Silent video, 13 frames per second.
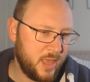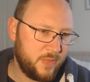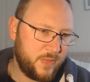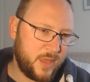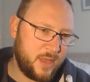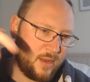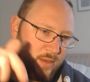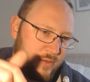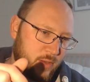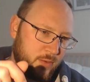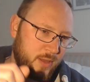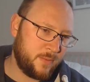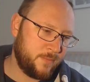then let's go
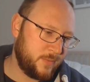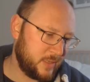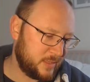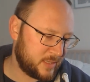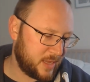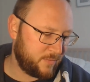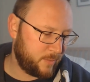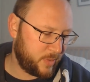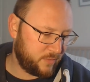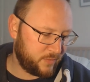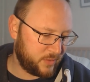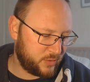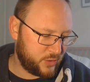down, let's have a bit of
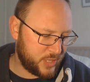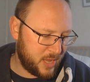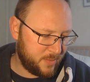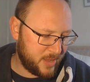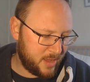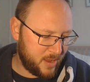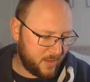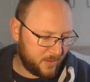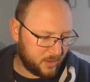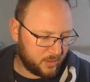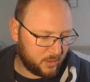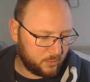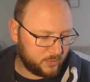a chat about it, and
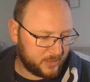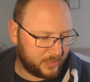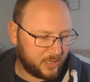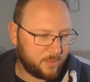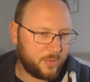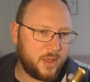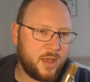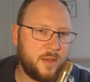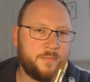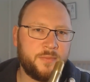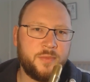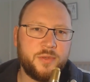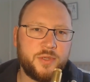I'll take it apart,
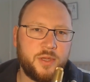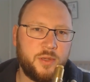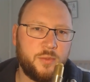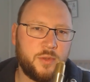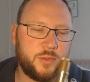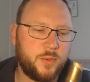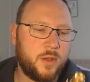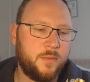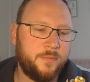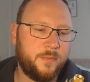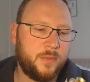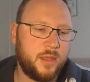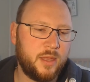show you what's what,
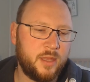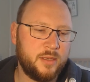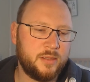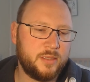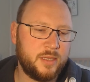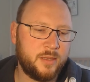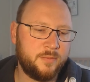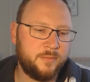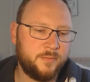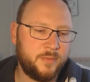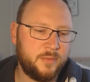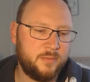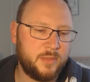and um,
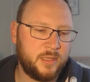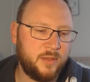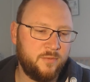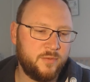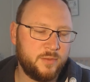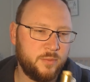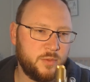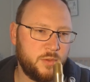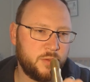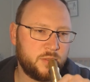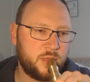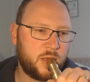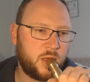then give some thoughts.